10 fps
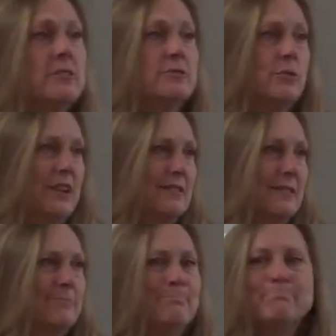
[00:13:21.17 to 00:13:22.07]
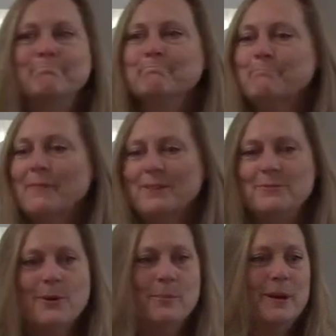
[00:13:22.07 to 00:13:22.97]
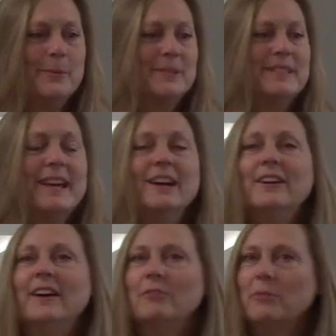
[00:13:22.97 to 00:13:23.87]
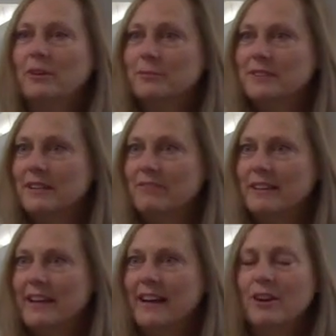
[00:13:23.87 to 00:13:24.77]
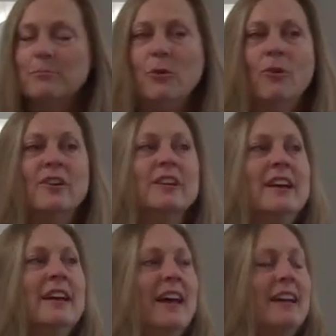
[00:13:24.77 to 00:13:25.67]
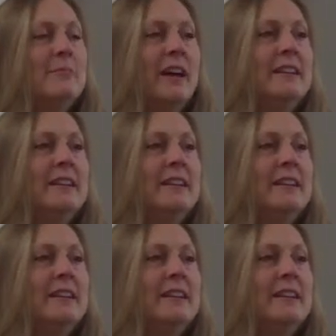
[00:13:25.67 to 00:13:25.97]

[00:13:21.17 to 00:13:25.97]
the suitcases. Nobody was there. Everybody was leaving the airport. And by